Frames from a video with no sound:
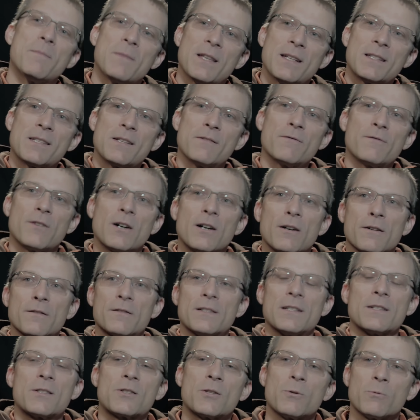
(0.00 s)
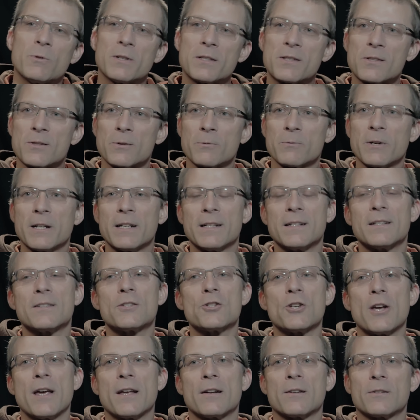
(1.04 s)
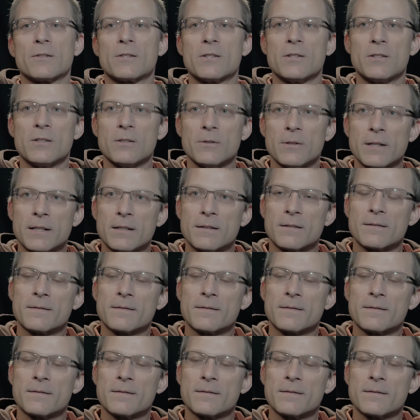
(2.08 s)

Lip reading: that's involved as to what's the right channel to do it.